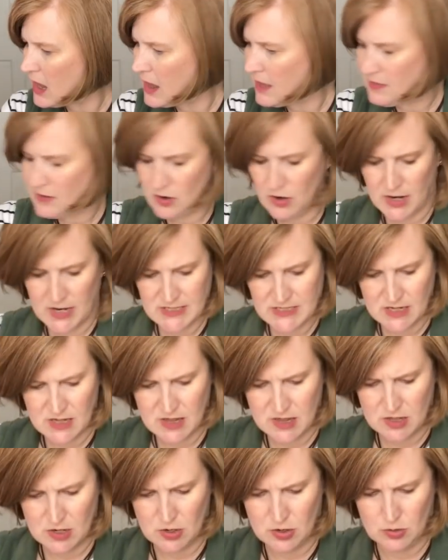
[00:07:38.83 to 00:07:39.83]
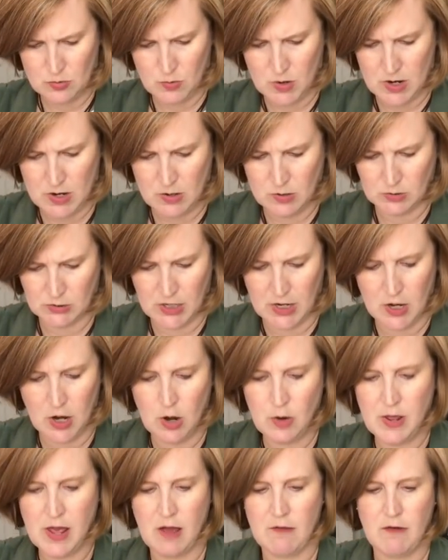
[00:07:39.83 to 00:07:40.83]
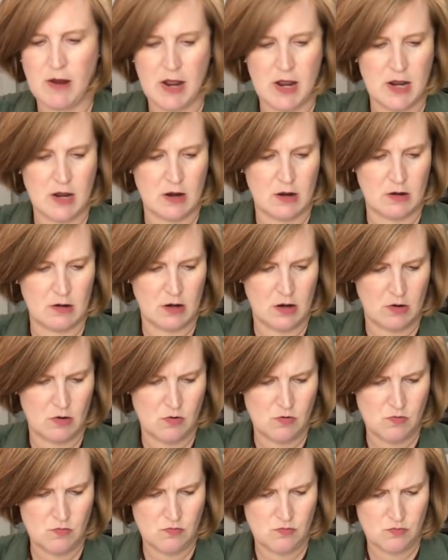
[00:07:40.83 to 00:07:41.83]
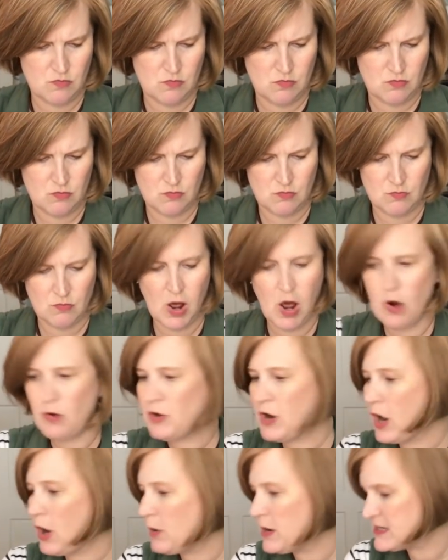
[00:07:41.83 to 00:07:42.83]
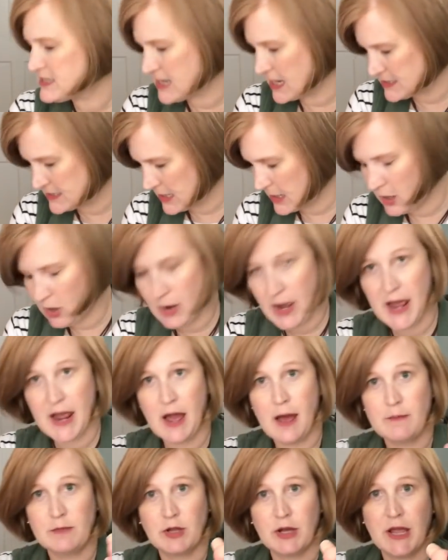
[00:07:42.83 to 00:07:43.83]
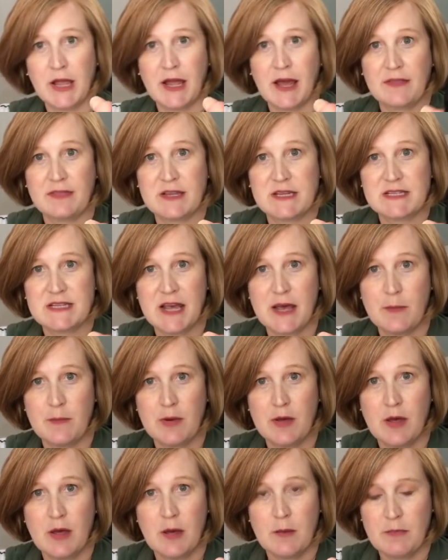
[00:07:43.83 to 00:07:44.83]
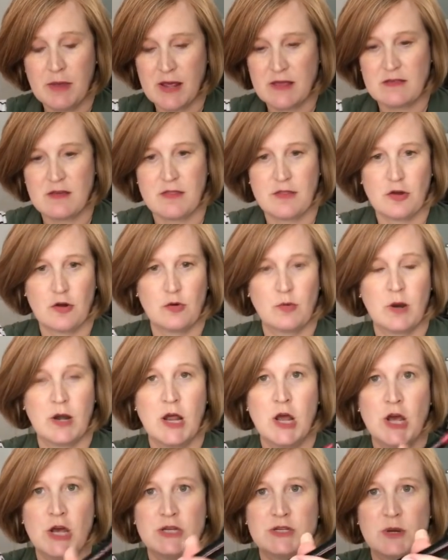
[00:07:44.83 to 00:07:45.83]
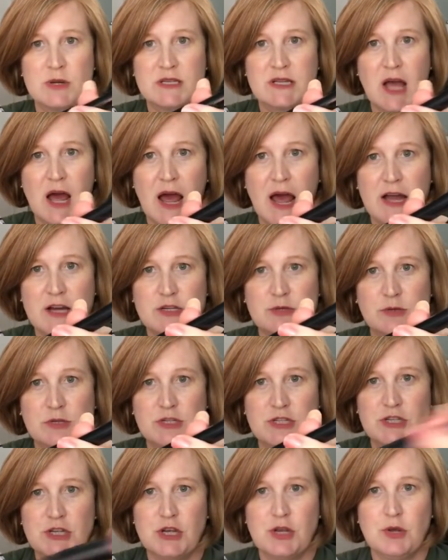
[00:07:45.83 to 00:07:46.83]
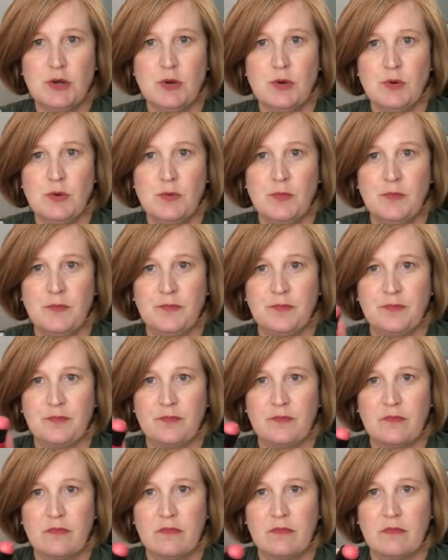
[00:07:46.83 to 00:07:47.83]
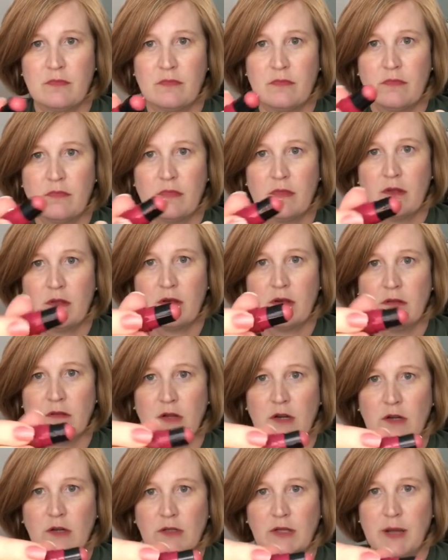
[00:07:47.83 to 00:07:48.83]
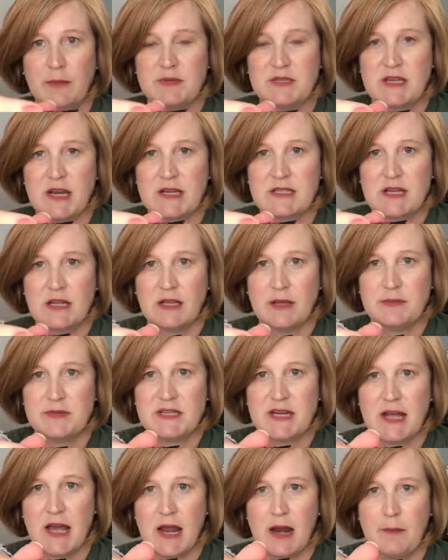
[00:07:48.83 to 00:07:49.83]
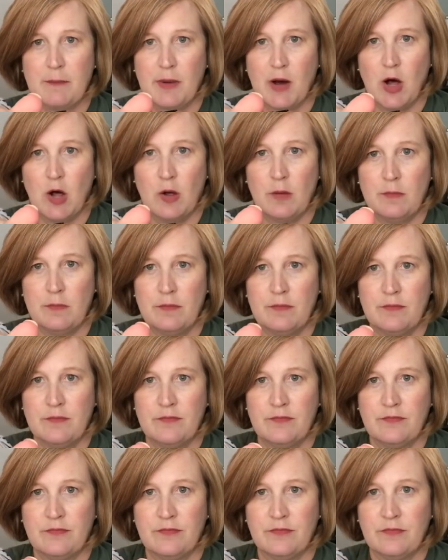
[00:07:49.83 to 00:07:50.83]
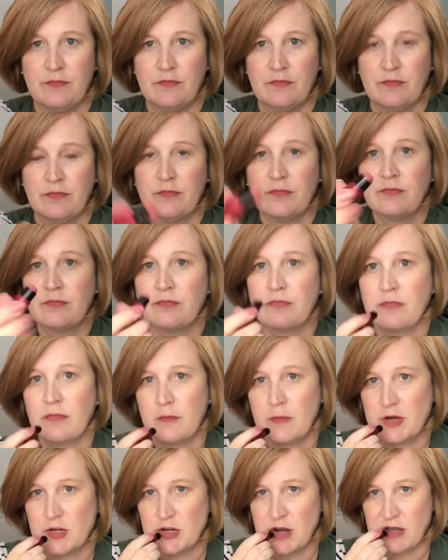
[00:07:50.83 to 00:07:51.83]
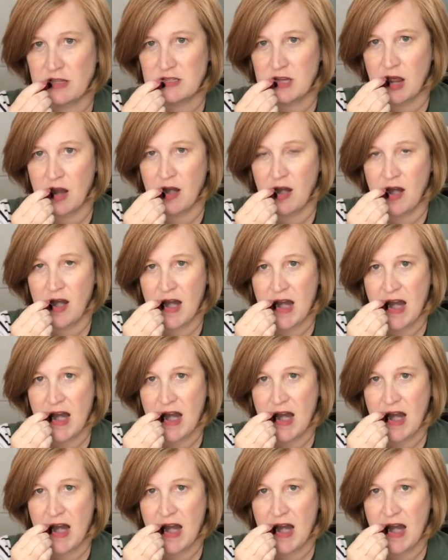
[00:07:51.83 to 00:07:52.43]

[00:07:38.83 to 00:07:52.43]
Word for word: And there is a third one. Hold on. Oh, yeah, right here. No. Oh, no, it doesn't. Okay, I'm looking at the tip being the third one. So it's got actual two little lipsticks, a lipstick and a balm. I'm gonna try this on.